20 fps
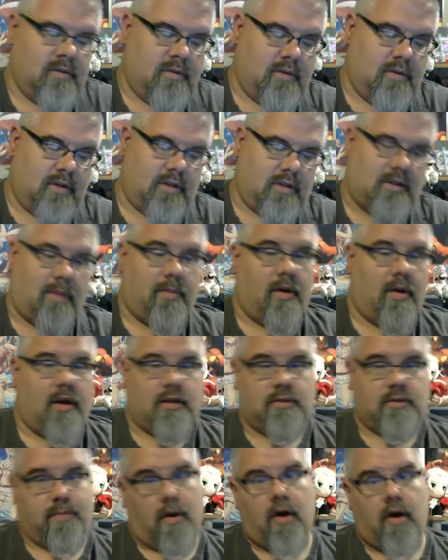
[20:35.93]
Because I'm gonna
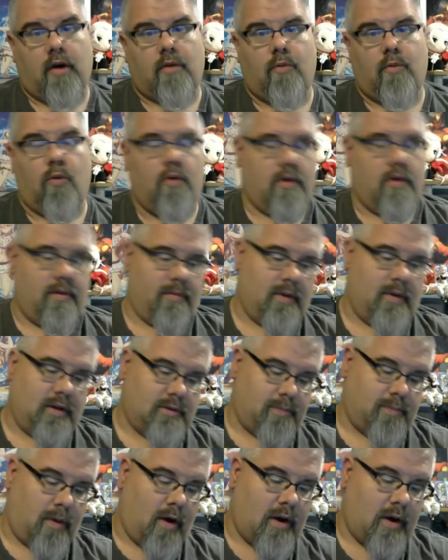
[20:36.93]
spark
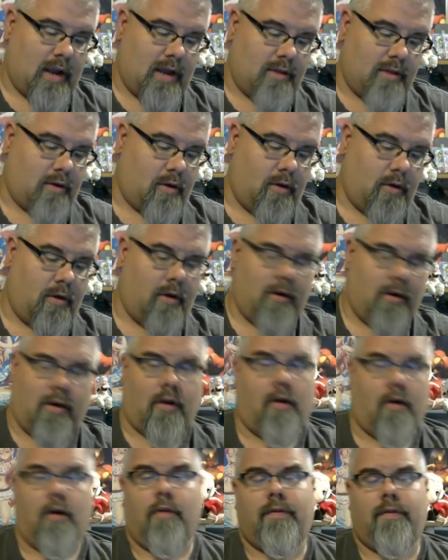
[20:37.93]
either Corrin or
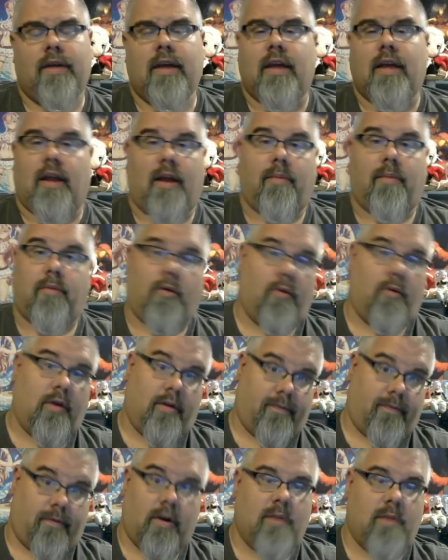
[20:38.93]
Gullwing, and I'm going to
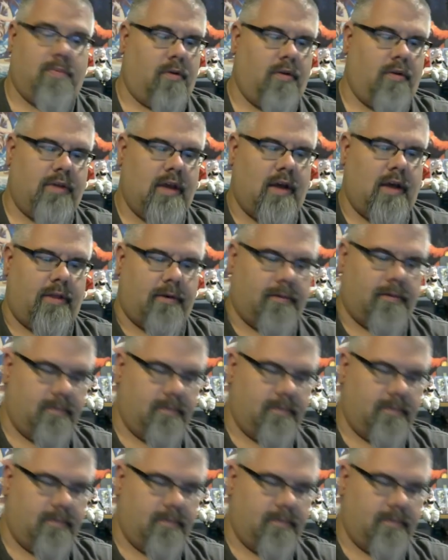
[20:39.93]
free pull the other.